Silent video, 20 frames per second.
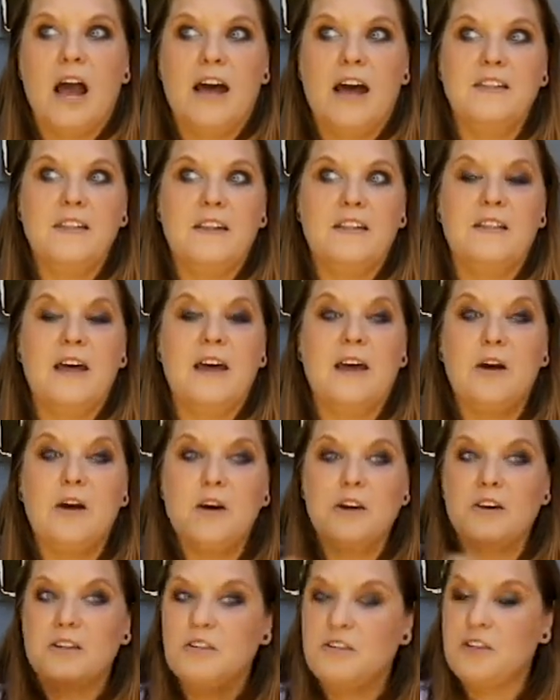And then they
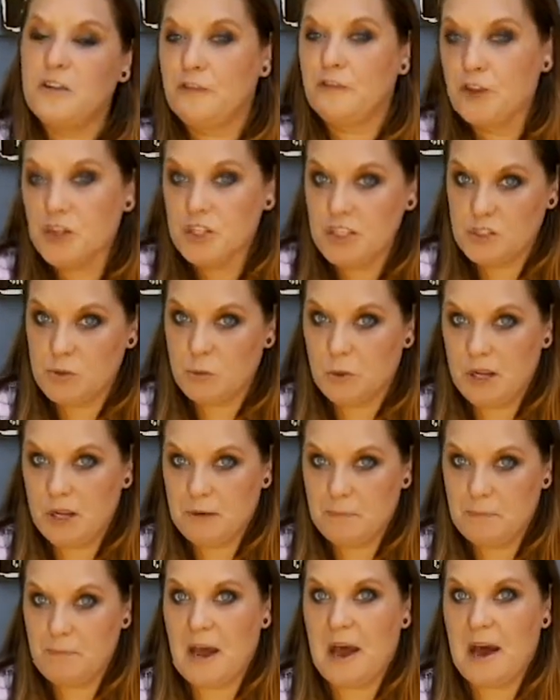hooked the first
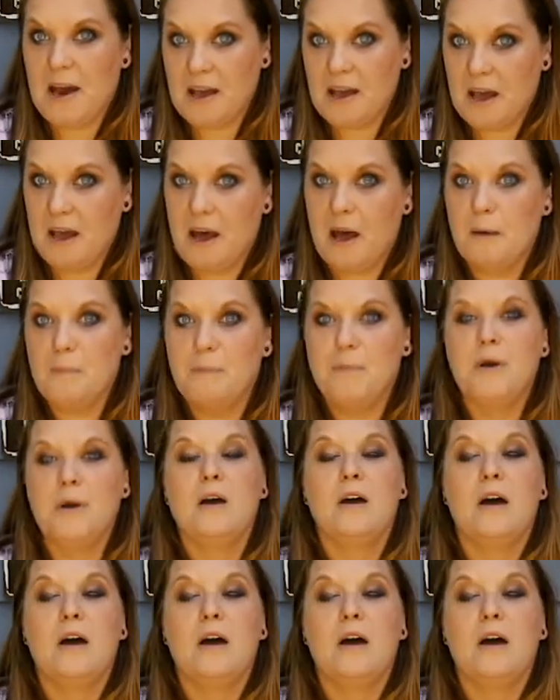one back up